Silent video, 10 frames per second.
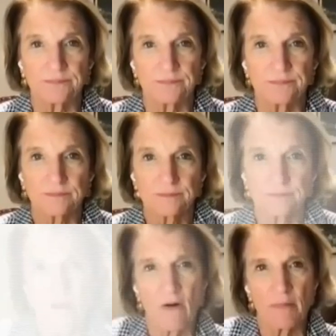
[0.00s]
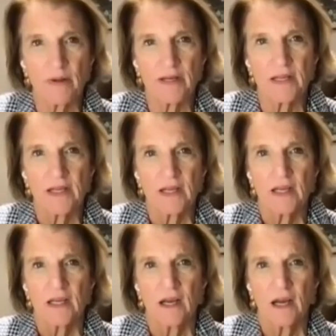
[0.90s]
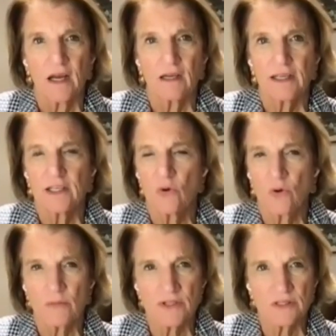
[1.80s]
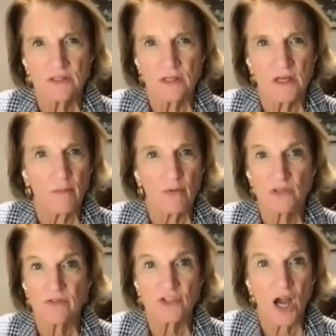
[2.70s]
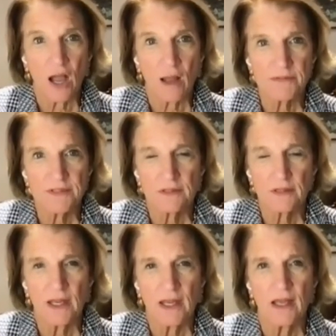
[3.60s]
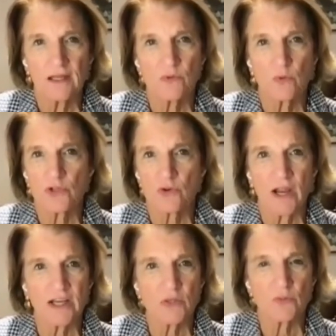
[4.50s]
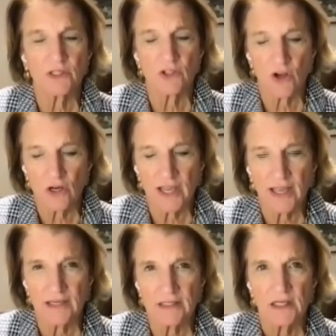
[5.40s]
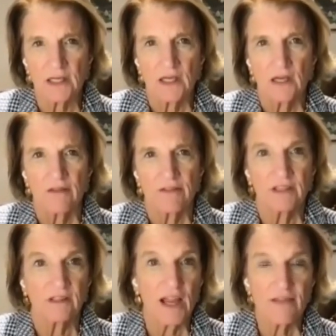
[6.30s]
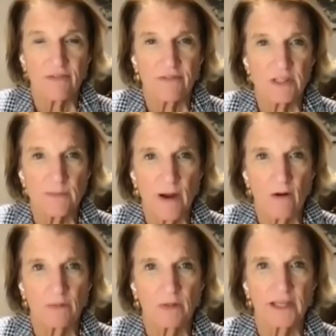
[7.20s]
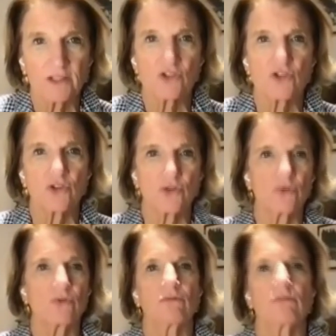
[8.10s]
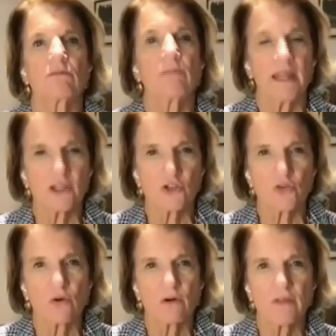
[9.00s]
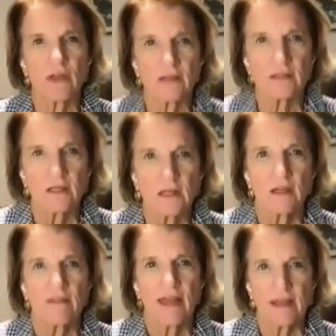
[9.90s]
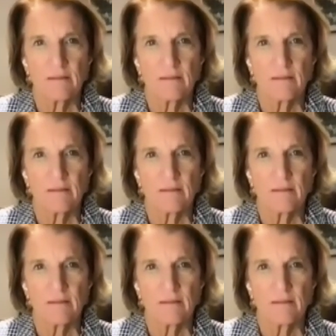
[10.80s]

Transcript: The Senate defeated a proposal that would have terminated benefits in March of 2023 for Afghan refugees and cut from the bill's language, waiving some documentation requirements under the